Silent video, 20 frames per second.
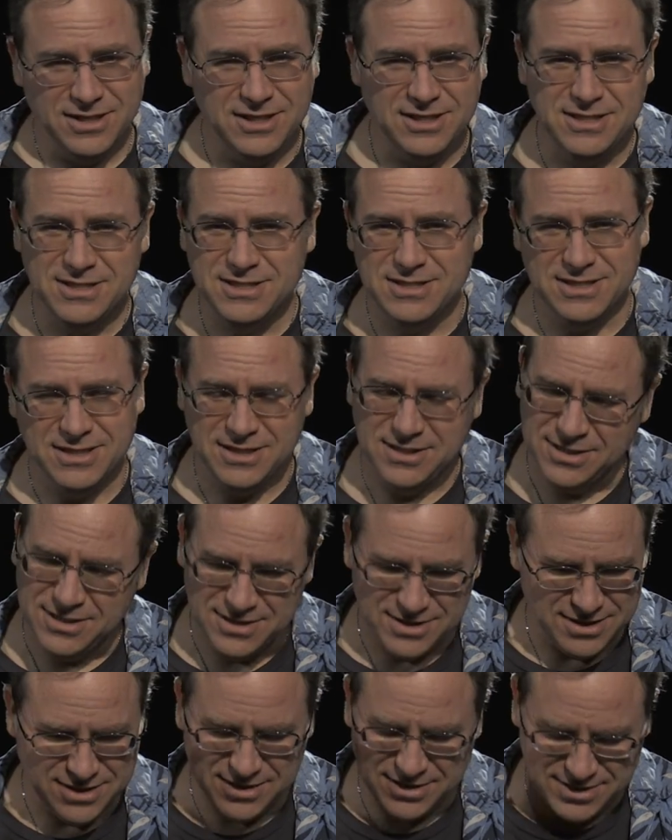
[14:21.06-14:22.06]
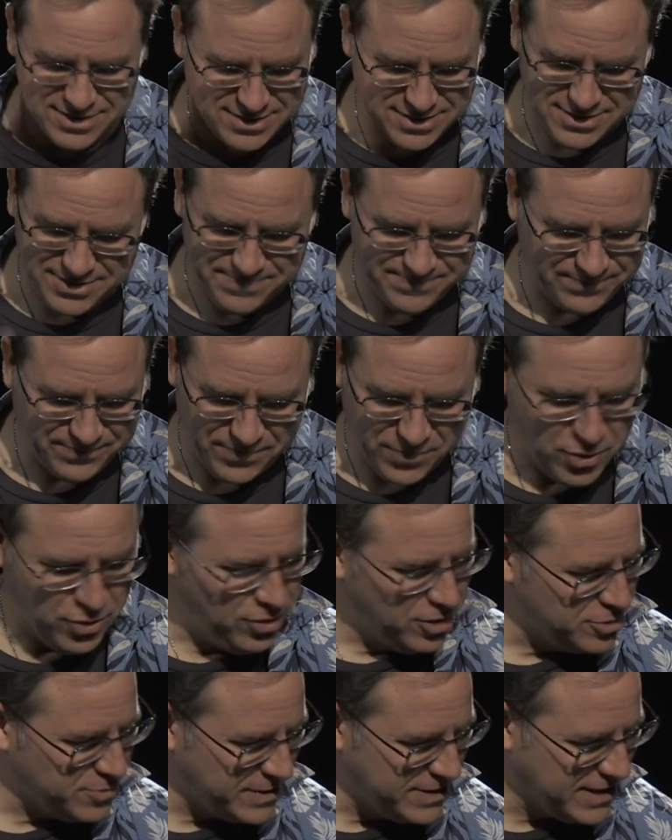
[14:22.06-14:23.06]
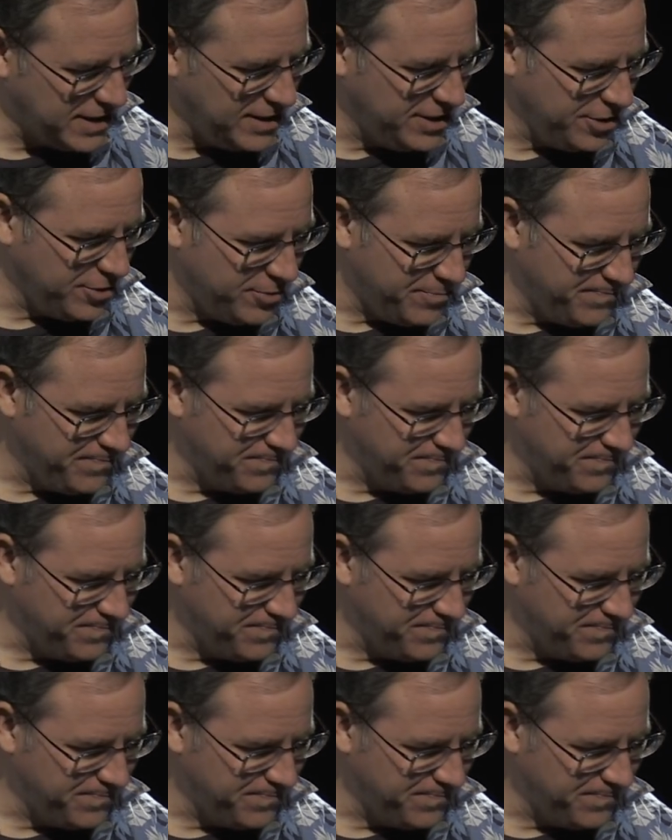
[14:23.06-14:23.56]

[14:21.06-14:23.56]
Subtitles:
He's, who knows what he's going to